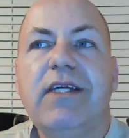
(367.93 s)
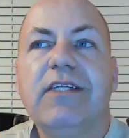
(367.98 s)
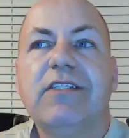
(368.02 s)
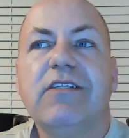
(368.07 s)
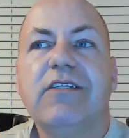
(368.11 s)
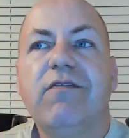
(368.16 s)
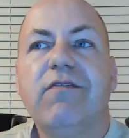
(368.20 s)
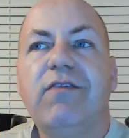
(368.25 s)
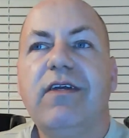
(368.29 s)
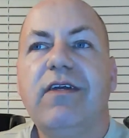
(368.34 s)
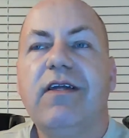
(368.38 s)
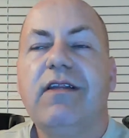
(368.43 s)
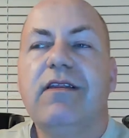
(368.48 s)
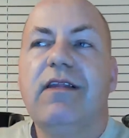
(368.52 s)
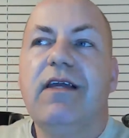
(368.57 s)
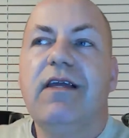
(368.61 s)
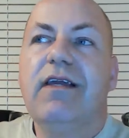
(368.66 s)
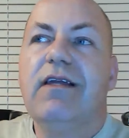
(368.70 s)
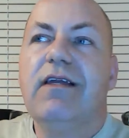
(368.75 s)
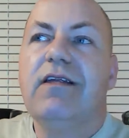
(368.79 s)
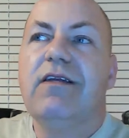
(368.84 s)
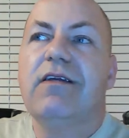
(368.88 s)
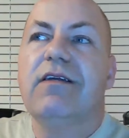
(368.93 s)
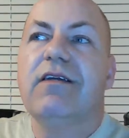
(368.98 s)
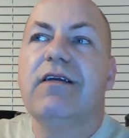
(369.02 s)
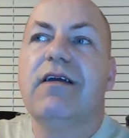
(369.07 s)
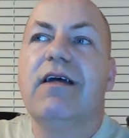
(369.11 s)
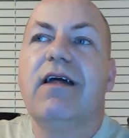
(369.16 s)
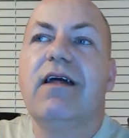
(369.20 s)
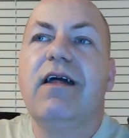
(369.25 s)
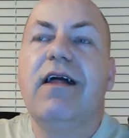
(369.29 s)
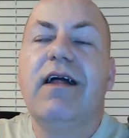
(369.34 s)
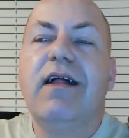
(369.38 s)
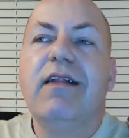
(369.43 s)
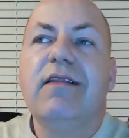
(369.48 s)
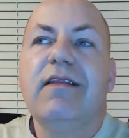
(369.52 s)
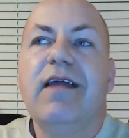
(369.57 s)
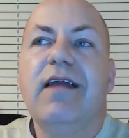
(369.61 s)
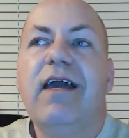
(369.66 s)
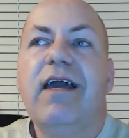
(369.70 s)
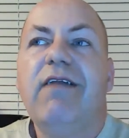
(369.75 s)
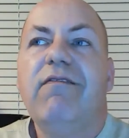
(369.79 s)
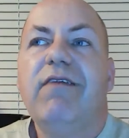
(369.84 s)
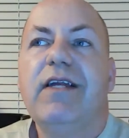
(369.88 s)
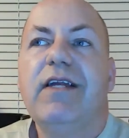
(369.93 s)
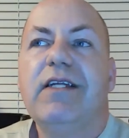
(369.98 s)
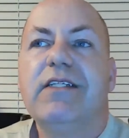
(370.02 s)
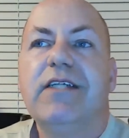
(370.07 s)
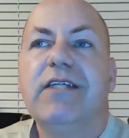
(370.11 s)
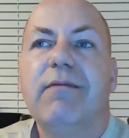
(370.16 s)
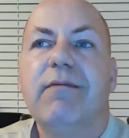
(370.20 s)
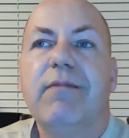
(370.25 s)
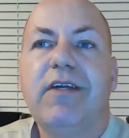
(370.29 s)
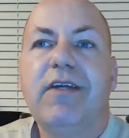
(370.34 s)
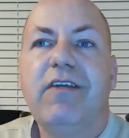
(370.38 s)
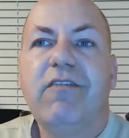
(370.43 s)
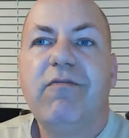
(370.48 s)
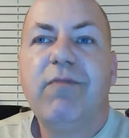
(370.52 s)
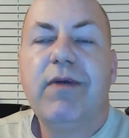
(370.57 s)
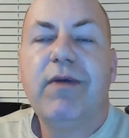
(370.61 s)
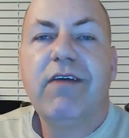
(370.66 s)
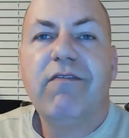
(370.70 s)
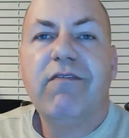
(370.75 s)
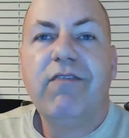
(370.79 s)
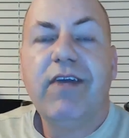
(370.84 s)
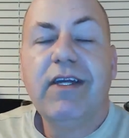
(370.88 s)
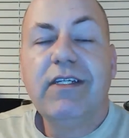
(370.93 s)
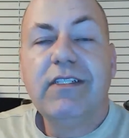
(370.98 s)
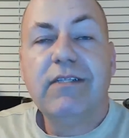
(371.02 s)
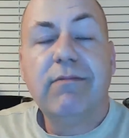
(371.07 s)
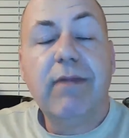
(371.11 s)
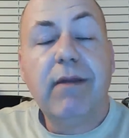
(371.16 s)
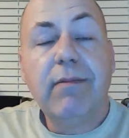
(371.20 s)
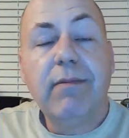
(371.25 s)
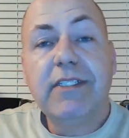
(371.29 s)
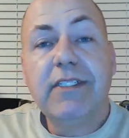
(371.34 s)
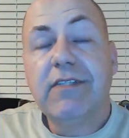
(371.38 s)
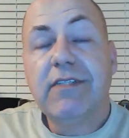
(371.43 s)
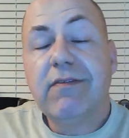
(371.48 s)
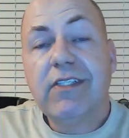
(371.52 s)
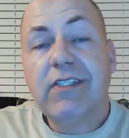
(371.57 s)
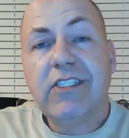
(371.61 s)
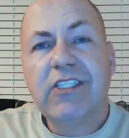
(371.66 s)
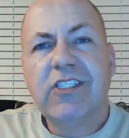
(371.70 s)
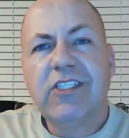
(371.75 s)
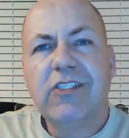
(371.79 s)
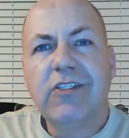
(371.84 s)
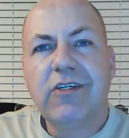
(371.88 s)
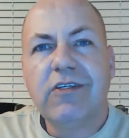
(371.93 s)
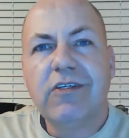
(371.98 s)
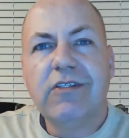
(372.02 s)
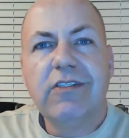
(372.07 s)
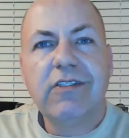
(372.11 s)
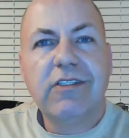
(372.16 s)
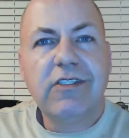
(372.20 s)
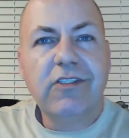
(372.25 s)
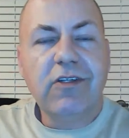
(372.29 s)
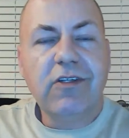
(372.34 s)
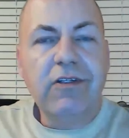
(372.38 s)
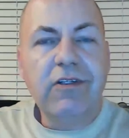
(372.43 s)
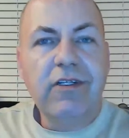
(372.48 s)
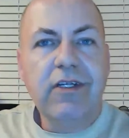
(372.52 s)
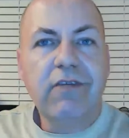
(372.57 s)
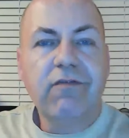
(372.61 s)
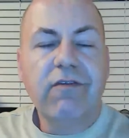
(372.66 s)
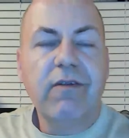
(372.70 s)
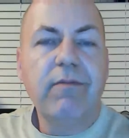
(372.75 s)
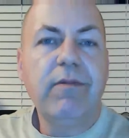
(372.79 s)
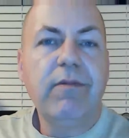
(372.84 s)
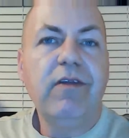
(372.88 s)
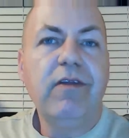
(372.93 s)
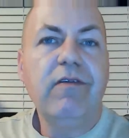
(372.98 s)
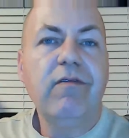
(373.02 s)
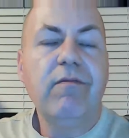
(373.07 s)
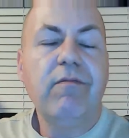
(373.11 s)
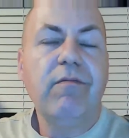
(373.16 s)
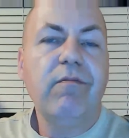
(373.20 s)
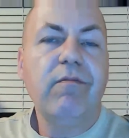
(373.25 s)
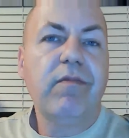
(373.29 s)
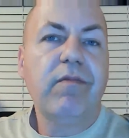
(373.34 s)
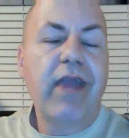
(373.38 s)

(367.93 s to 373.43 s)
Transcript: So if you can think in your life, anytime that you've been a victim, maybe someone's stolen from you,